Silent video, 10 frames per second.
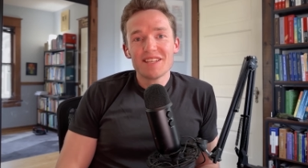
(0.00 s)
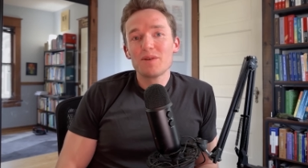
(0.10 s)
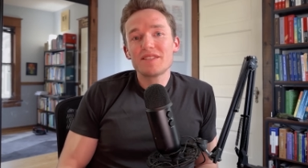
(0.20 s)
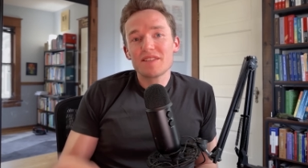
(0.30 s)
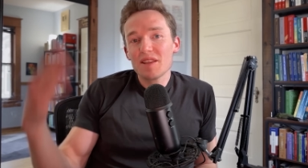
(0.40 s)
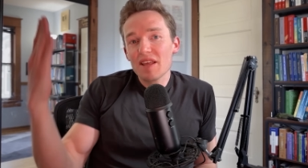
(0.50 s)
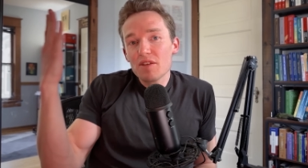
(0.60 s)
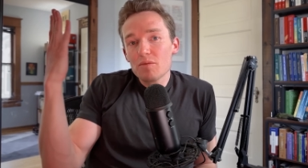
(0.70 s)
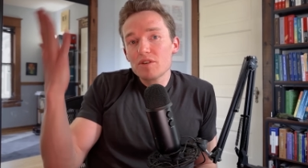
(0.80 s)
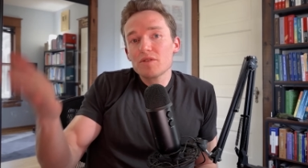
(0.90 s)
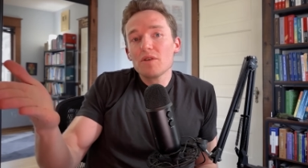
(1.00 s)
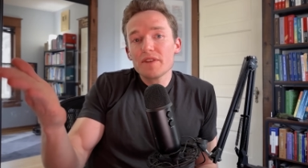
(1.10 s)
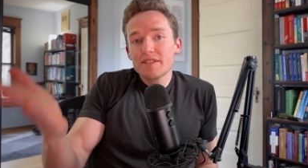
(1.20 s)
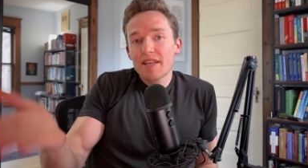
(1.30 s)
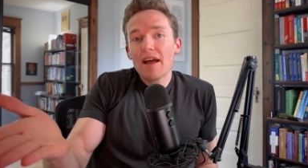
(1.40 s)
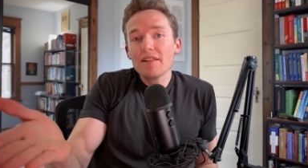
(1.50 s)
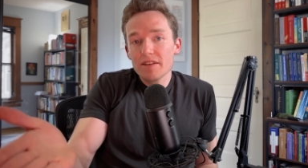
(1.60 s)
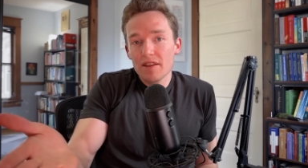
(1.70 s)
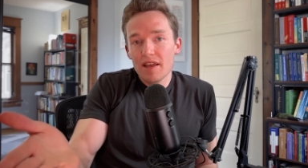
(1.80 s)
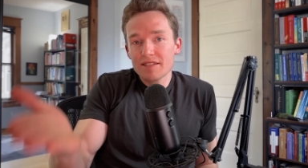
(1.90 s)
So it's, the result is
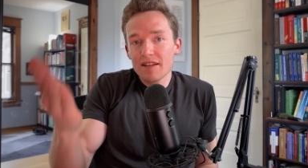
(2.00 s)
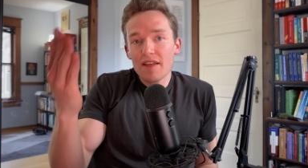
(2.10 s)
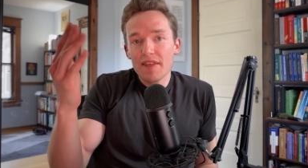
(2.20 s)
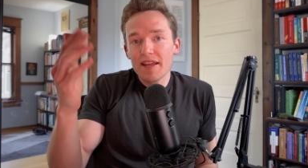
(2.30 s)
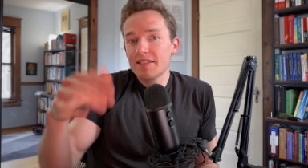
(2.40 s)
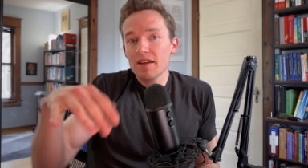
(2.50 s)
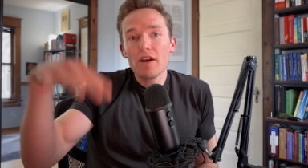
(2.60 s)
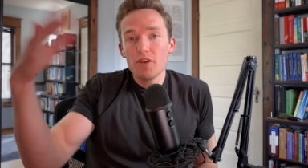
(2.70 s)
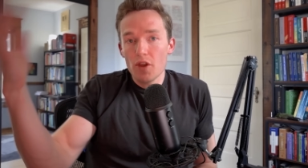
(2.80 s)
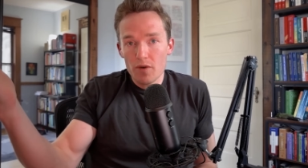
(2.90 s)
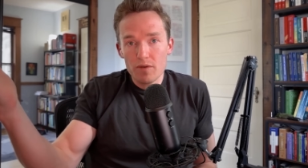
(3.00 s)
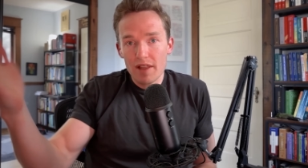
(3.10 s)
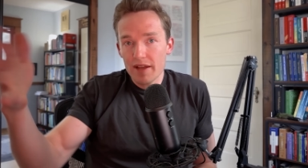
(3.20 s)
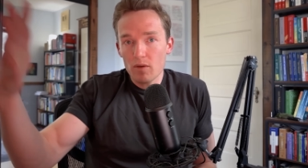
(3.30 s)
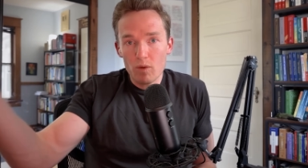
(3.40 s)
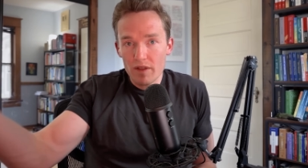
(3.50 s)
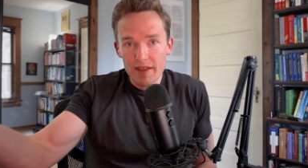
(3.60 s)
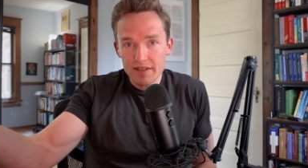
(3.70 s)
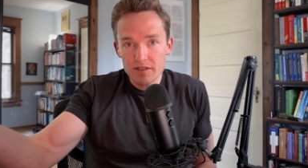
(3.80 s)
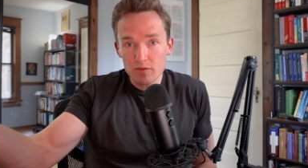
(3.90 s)
telling, it's not that it's unknown, like what the
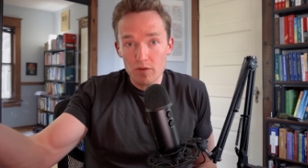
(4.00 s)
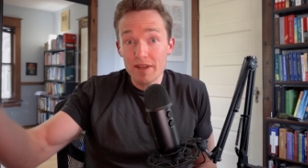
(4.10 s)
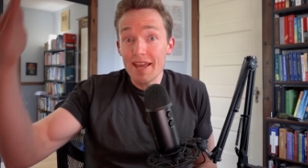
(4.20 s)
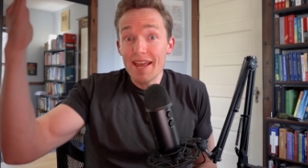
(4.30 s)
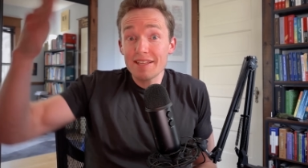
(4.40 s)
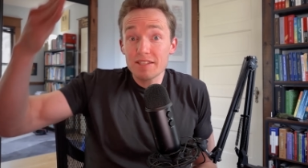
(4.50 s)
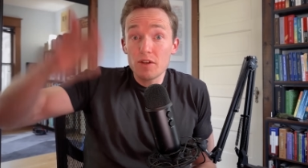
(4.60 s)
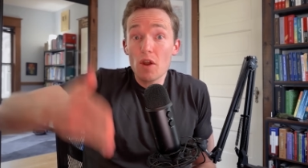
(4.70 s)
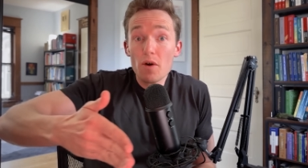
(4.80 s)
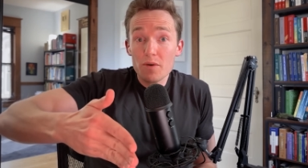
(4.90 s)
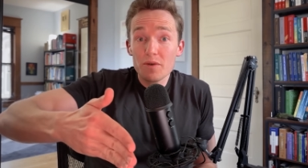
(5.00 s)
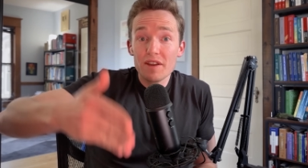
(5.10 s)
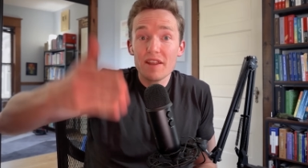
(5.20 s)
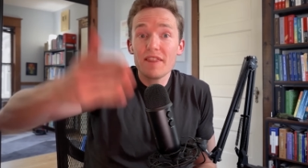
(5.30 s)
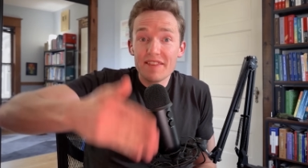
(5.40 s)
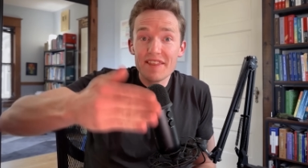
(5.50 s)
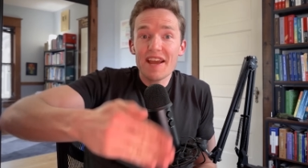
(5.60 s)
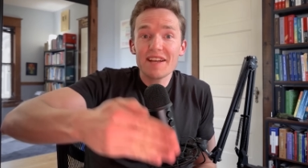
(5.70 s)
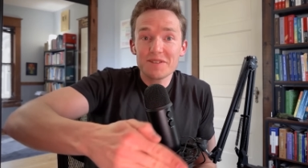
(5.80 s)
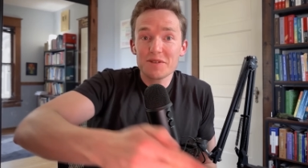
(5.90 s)
answers will be. It's known that the
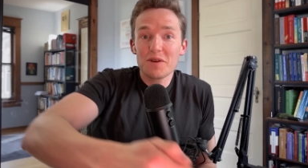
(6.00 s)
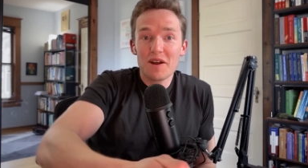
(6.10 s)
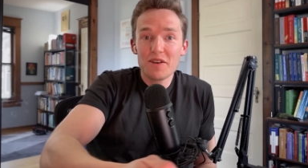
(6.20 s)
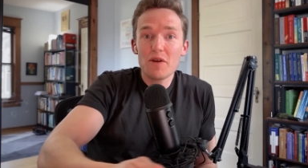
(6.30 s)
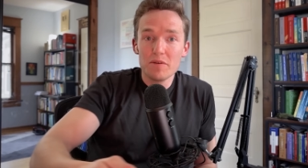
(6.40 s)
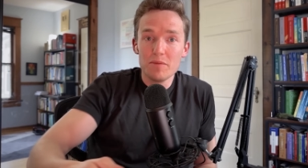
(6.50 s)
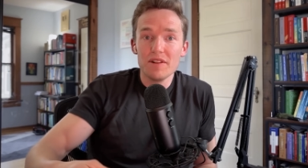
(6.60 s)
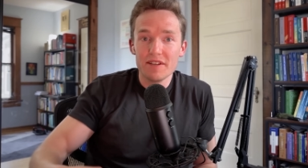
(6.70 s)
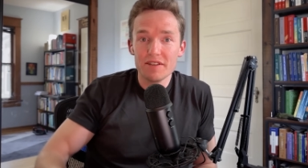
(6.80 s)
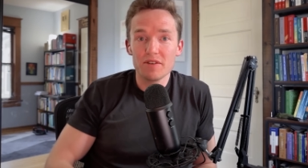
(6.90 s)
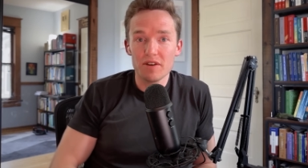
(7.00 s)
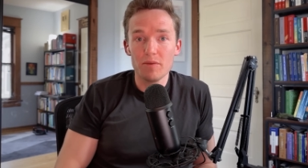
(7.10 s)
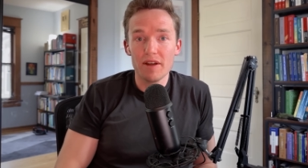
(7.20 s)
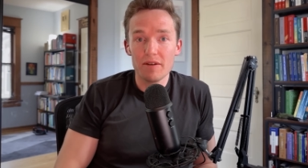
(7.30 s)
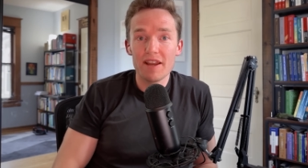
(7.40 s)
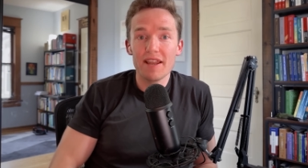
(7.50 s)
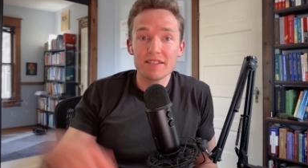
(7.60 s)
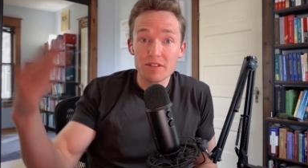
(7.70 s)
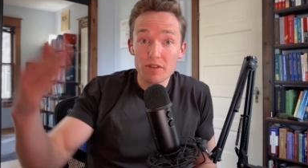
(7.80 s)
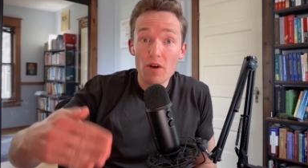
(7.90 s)
answers are unknowable in a certain way, right?
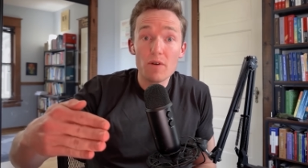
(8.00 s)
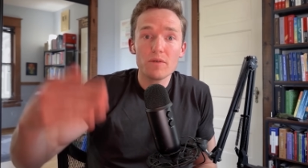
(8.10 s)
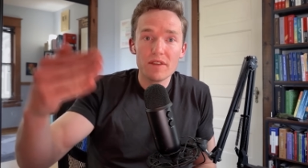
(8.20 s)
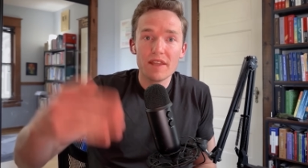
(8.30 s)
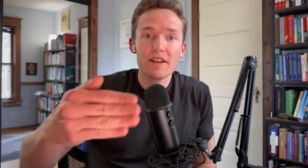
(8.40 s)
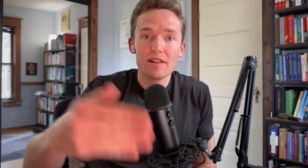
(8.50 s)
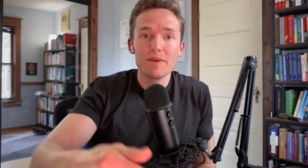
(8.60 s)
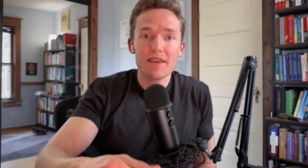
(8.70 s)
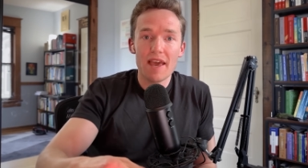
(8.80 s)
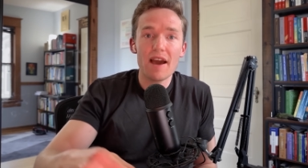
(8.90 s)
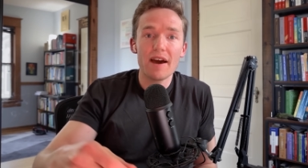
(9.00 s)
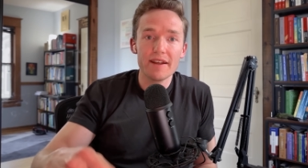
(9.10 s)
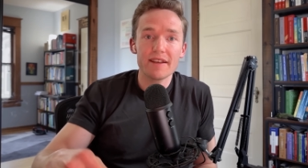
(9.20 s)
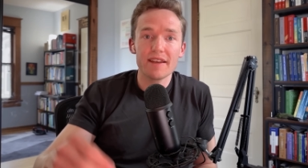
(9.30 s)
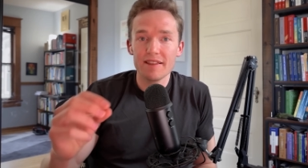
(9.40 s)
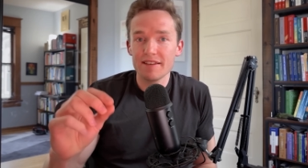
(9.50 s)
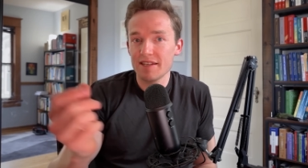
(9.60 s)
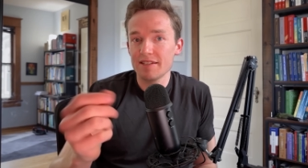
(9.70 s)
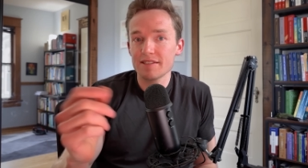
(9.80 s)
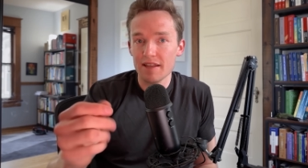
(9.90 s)
It's known that it'll be chaotic in the
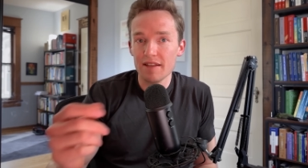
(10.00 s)
sense right.